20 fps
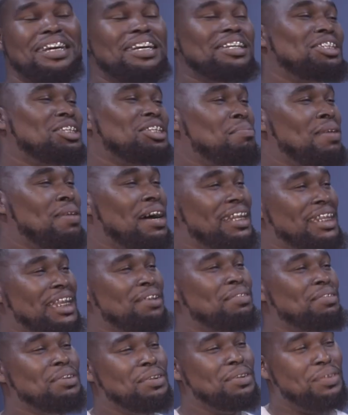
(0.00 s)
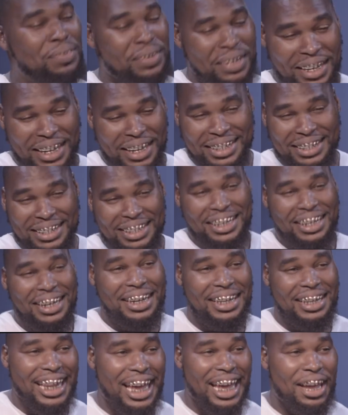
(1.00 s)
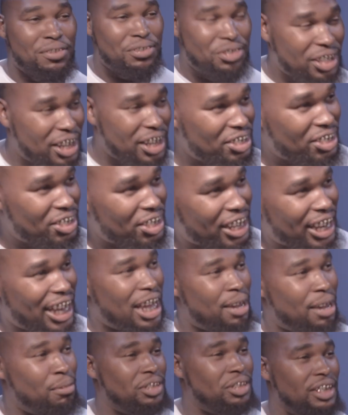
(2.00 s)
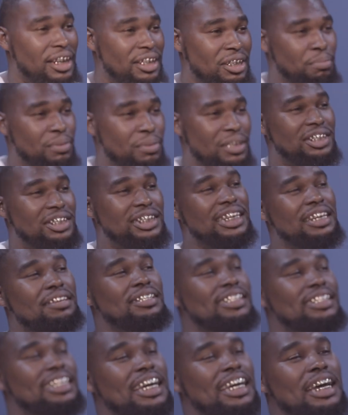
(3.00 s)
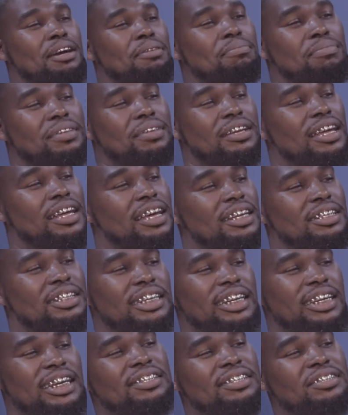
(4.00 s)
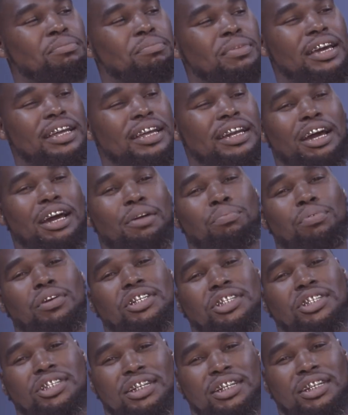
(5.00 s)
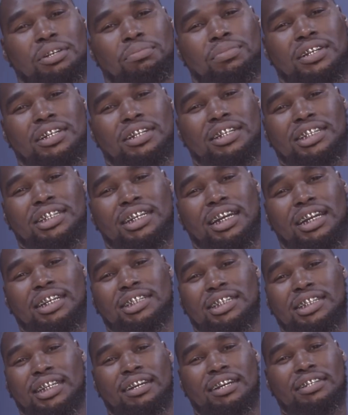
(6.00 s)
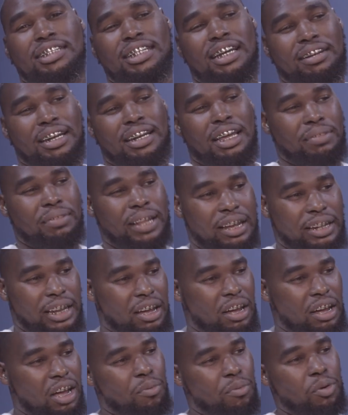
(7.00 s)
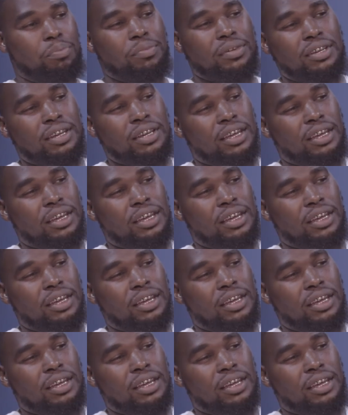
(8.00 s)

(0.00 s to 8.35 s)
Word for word: Something I'll never forget. Life changer, game changer. But at the same time, today as a man, I appreciate it because at the same time that that, that humbled me,